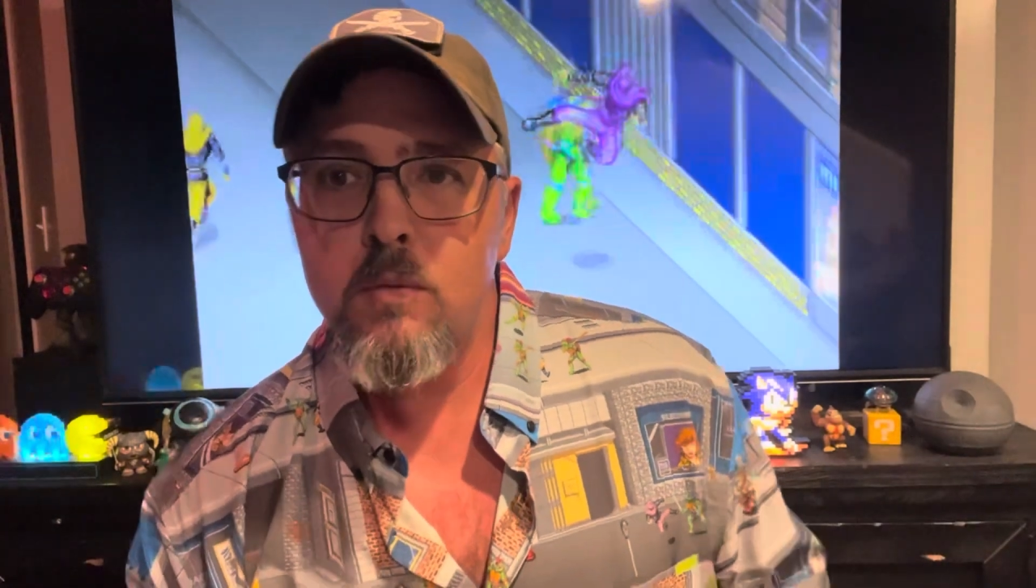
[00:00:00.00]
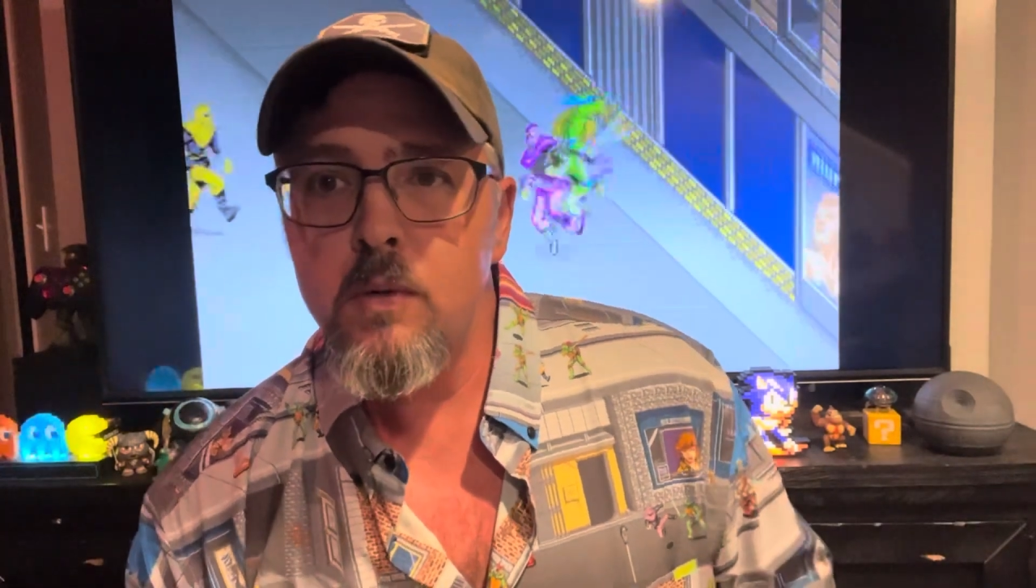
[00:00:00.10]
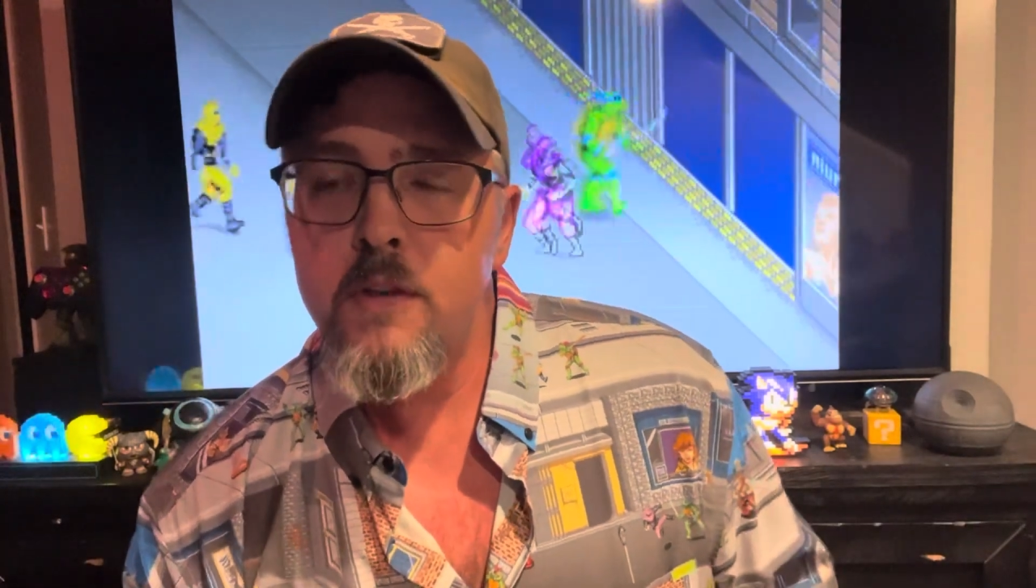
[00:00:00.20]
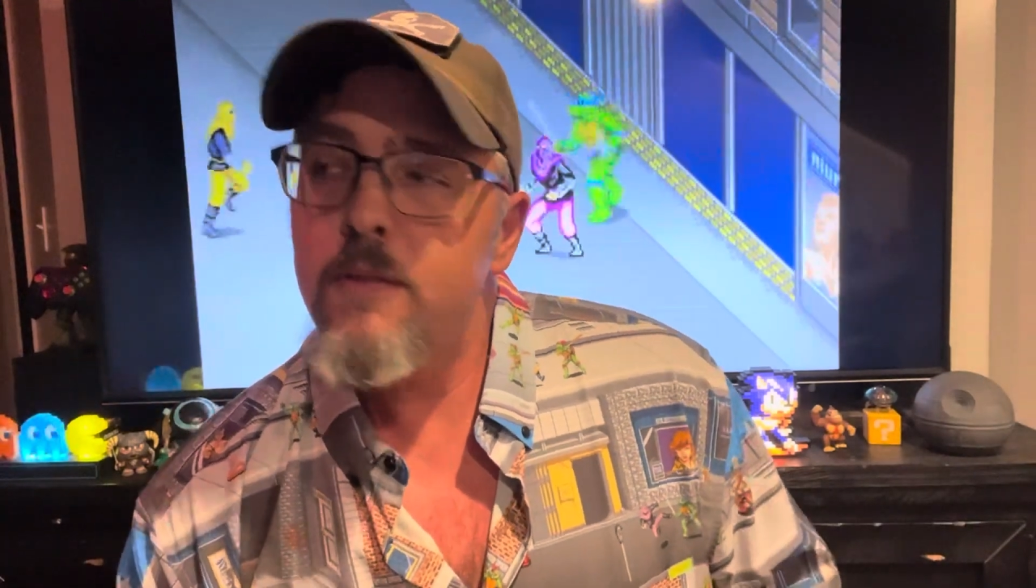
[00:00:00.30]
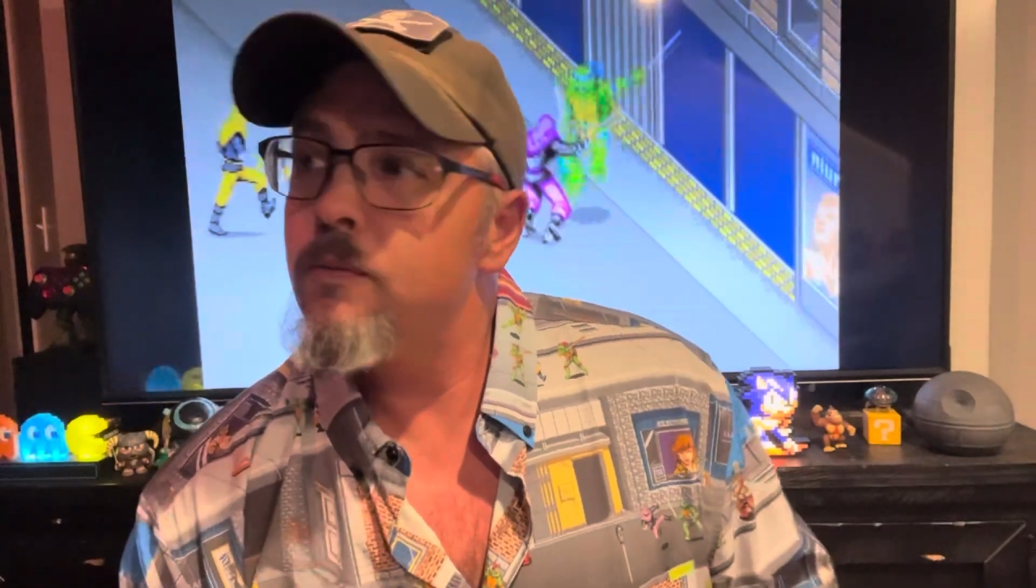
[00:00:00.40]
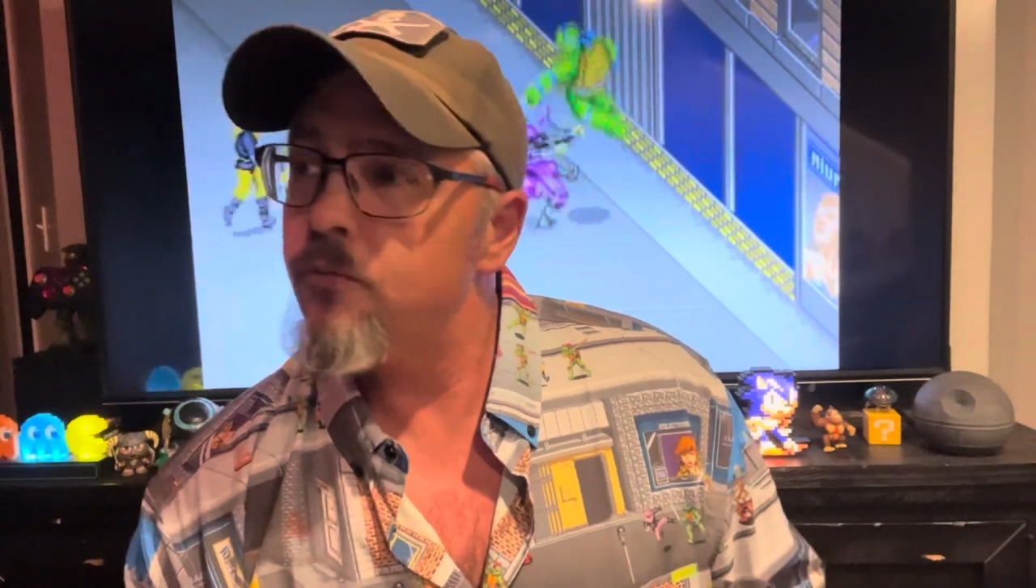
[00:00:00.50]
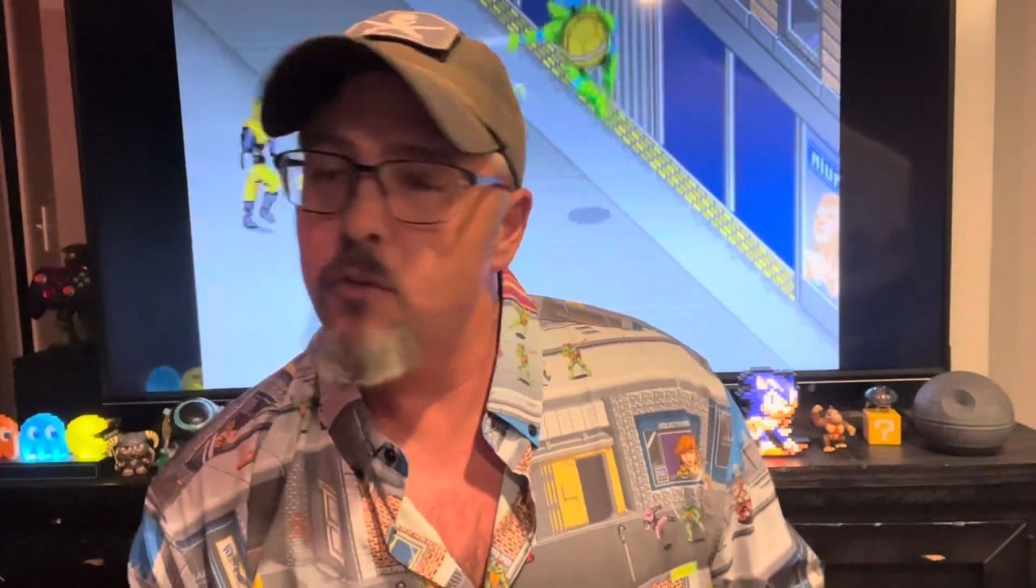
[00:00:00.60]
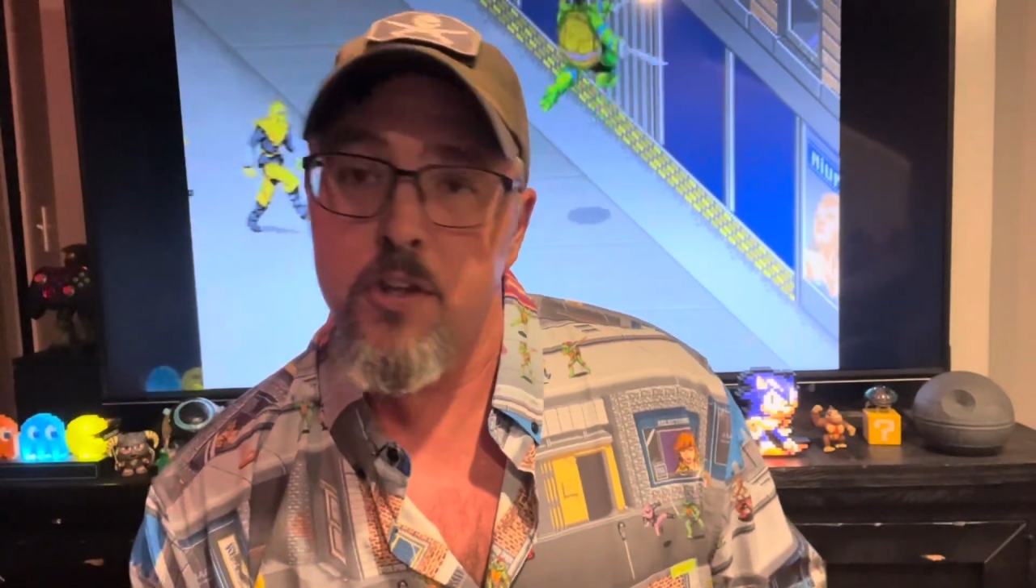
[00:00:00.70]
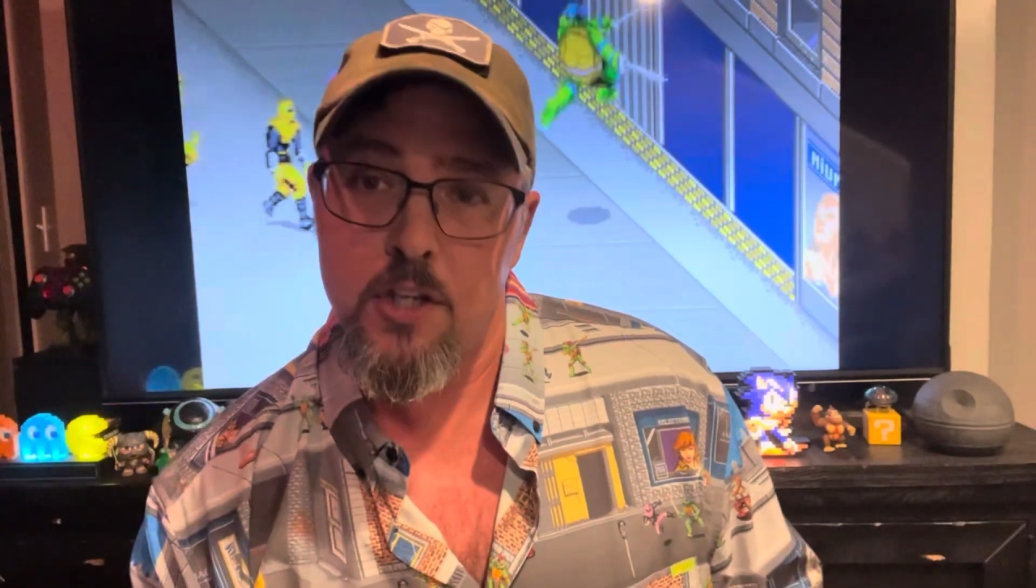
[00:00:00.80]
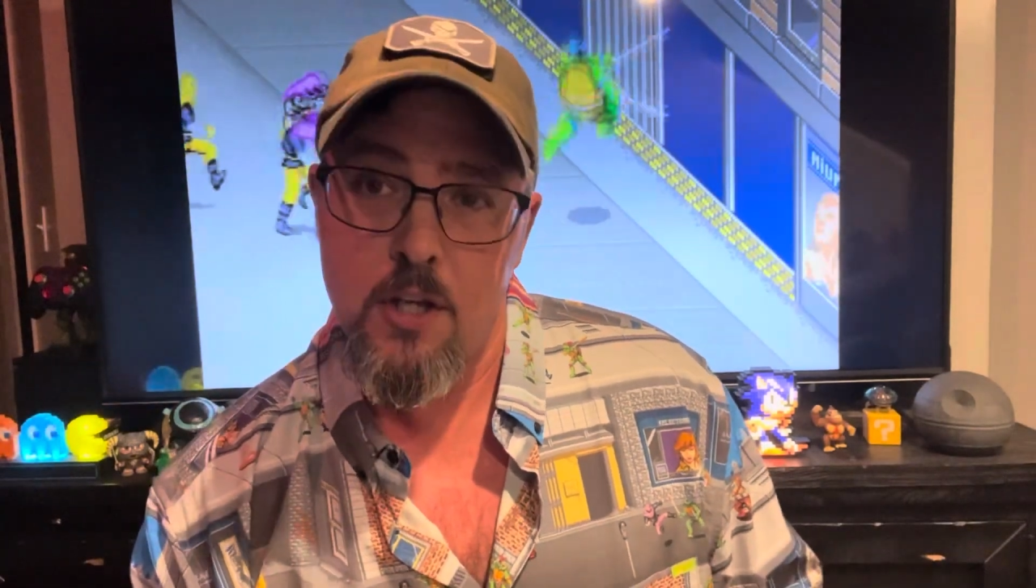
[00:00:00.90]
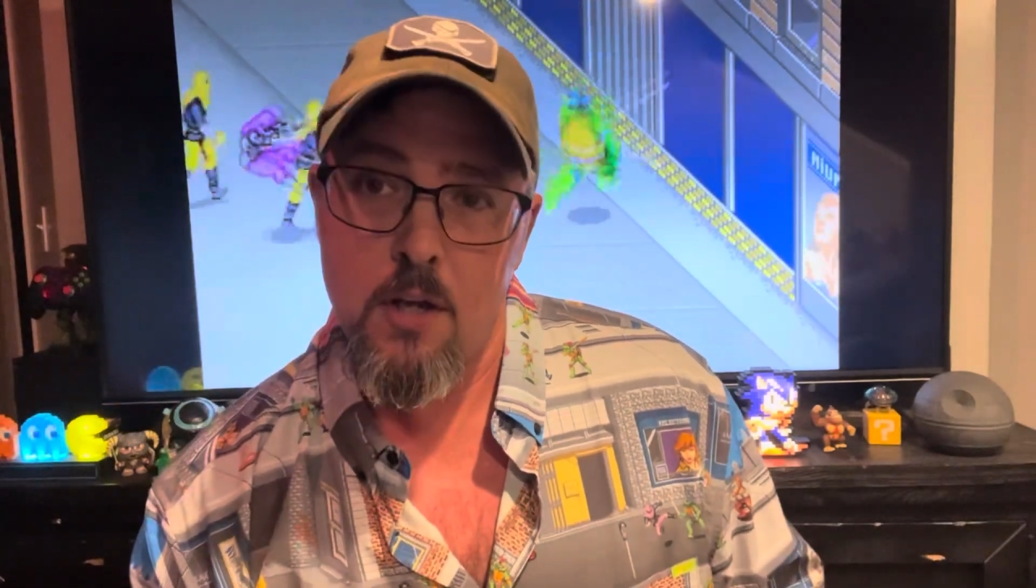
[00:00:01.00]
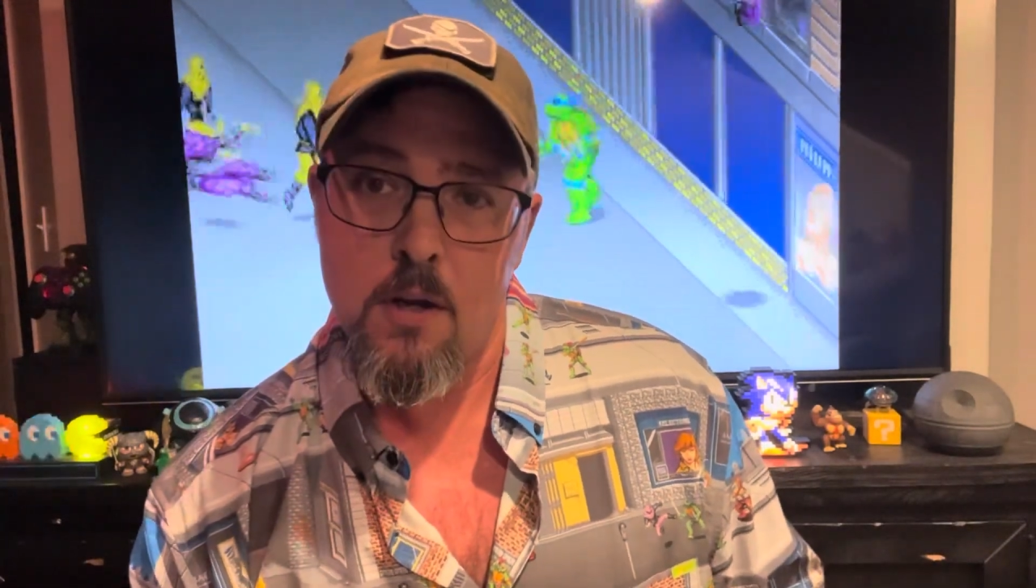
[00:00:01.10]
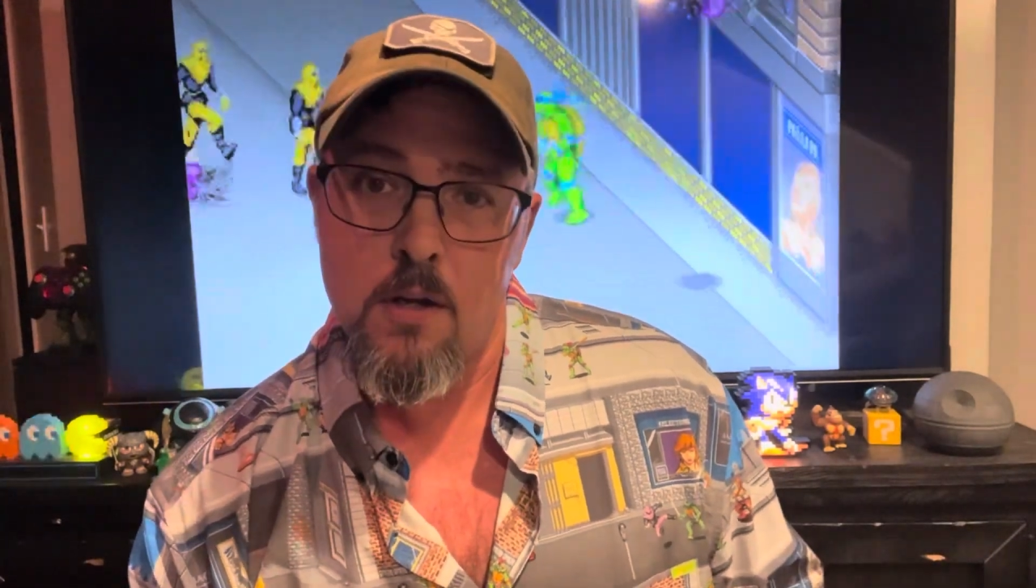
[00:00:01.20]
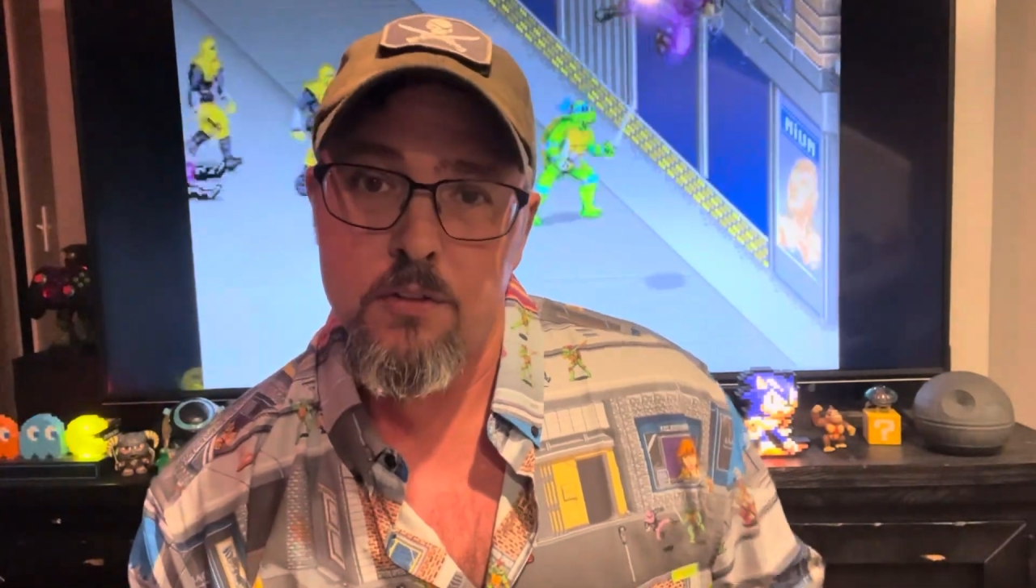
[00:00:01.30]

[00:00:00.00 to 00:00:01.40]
with for the year.